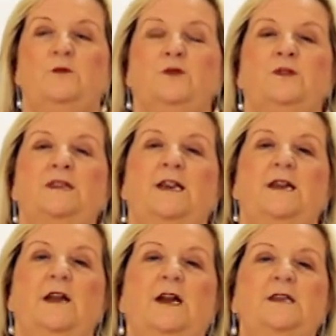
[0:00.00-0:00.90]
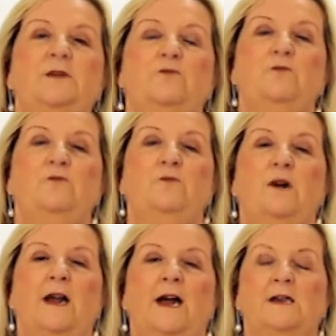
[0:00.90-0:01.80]
just take it nice and
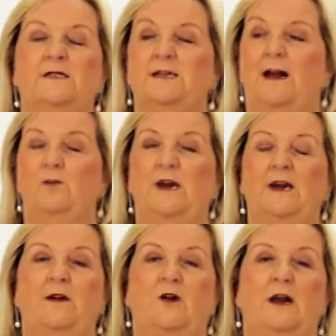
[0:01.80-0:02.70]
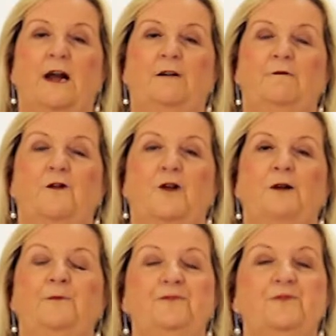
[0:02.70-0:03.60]
relaxed, and we'll all have
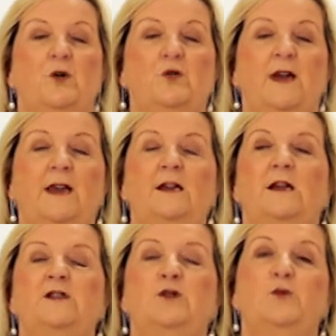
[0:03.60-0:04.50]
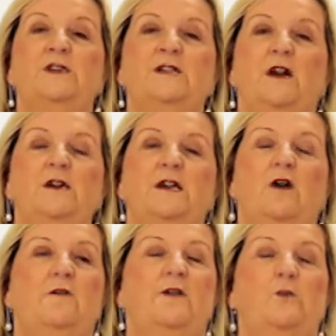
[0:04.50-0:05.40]
fun. Okay, so we're starting
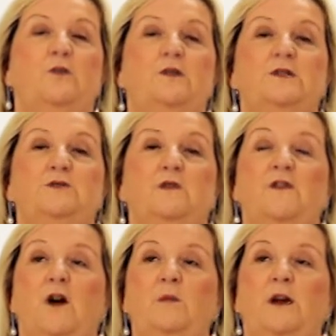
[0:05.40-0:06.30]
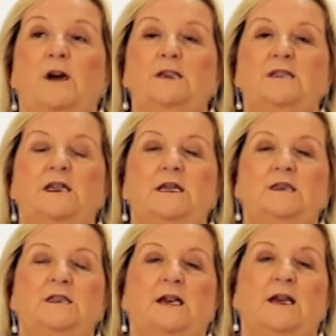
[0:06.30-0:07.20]
off and we're going to do a farmyard scene
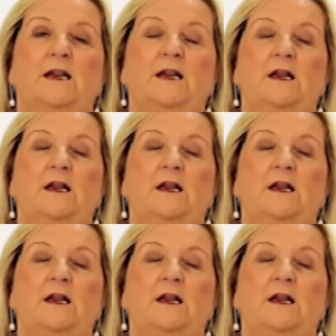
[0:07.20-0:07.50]
today.